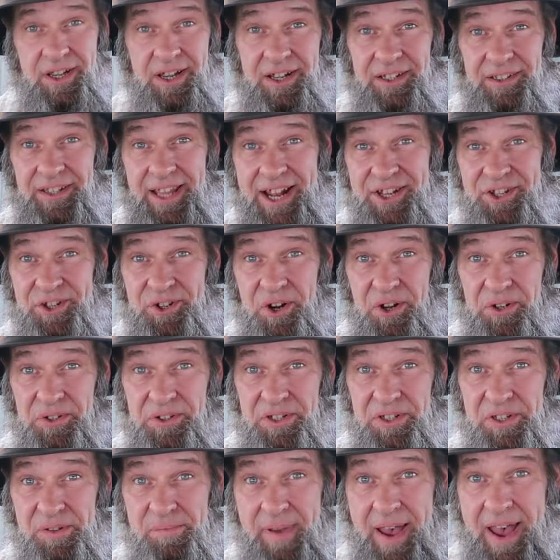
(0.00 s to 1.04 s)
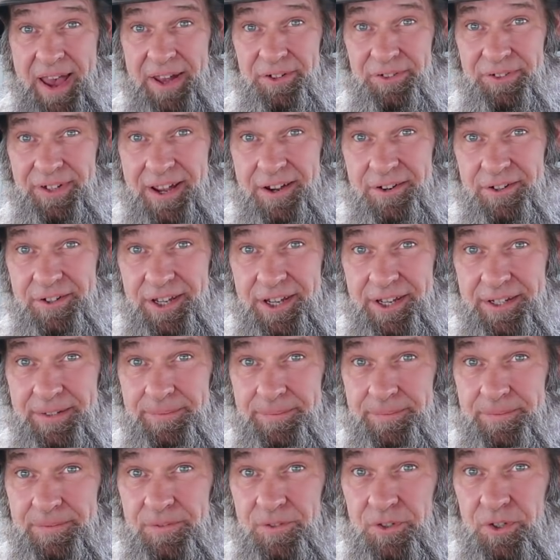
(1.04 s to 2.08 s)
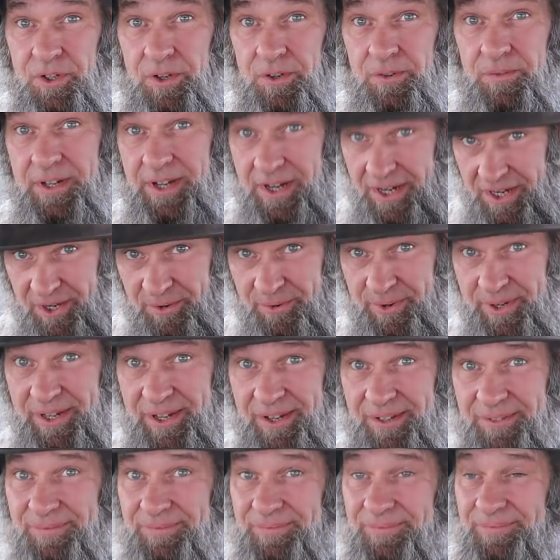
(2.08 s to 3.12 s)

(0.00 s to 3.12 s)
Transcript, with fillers: uh, latching onto the bottle now, okay? So here we go.